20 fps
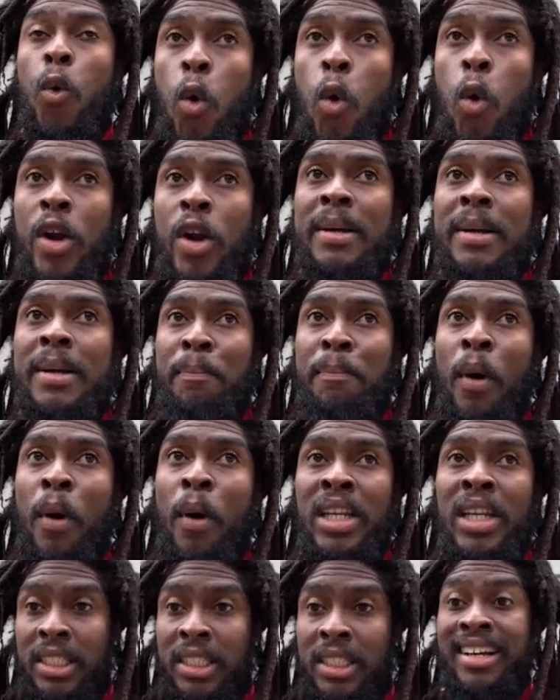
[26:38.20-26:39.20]
Who the
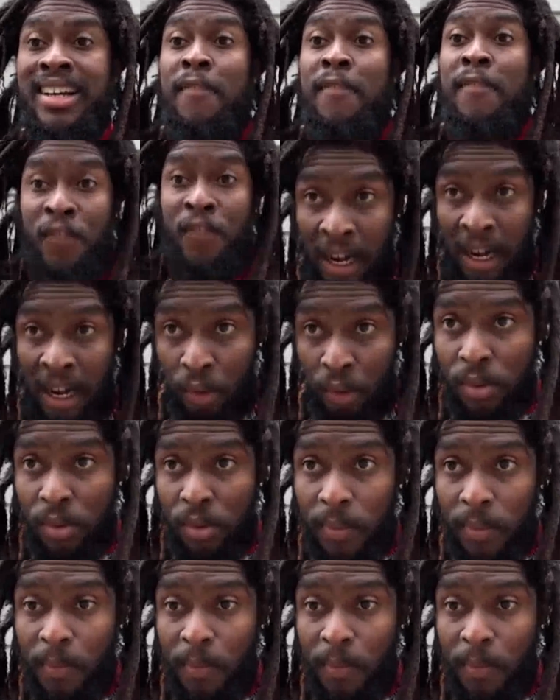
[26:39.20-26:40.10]
police gonna follow?